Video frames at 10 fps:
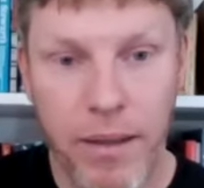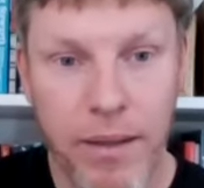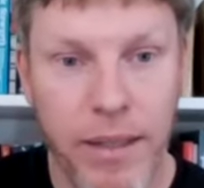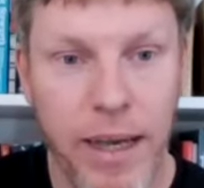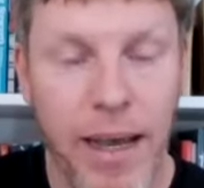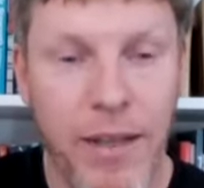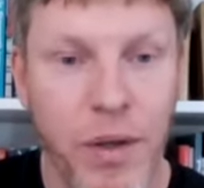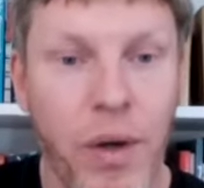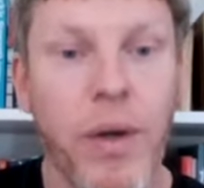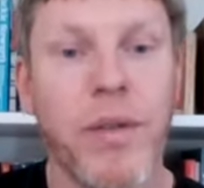Yeah, it
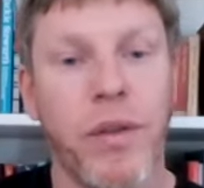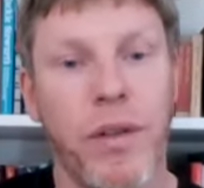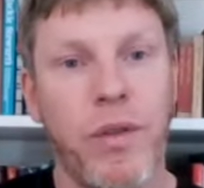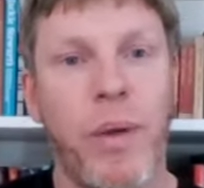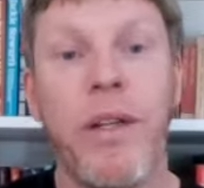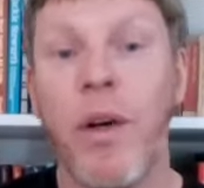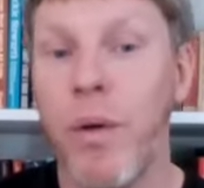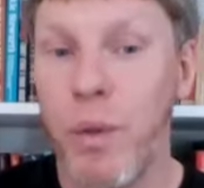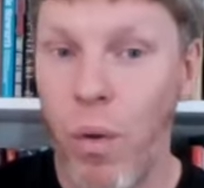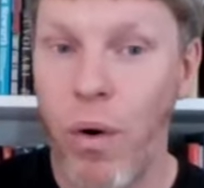does. So the
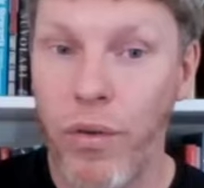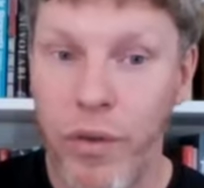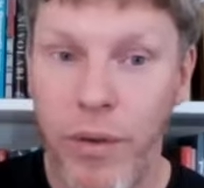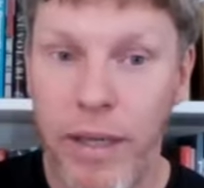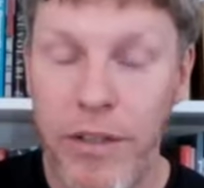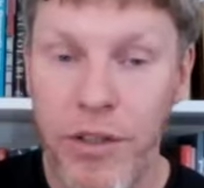Twingo is a water-cooled